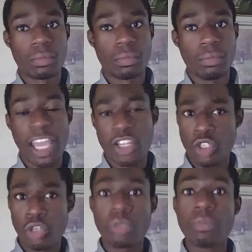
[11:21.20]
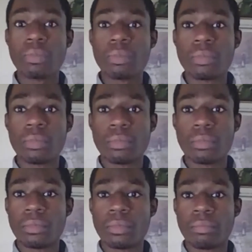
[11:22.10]
That's true.
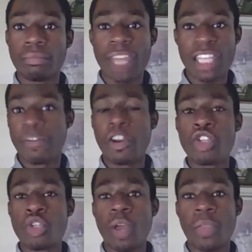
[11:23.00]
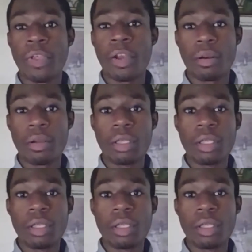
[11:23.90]
That's very true right there.